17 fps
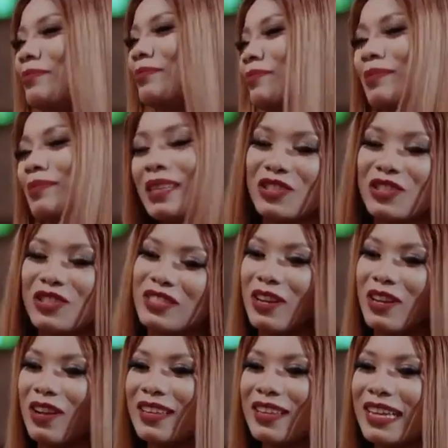Oh, pleasure,
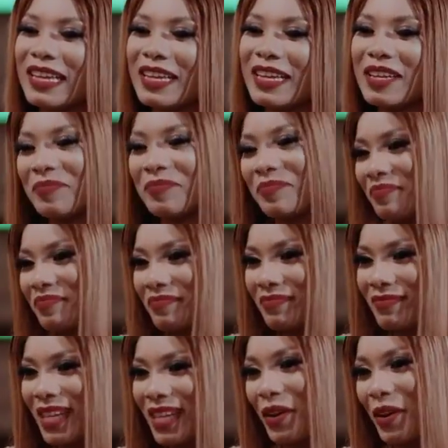darling.
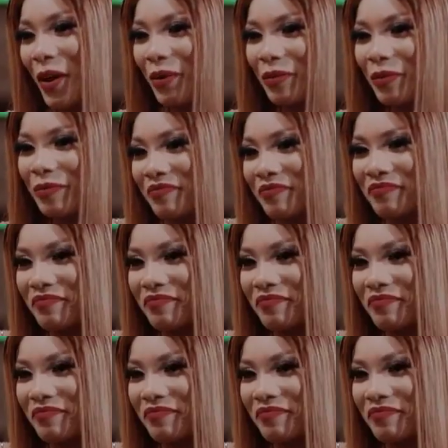You know,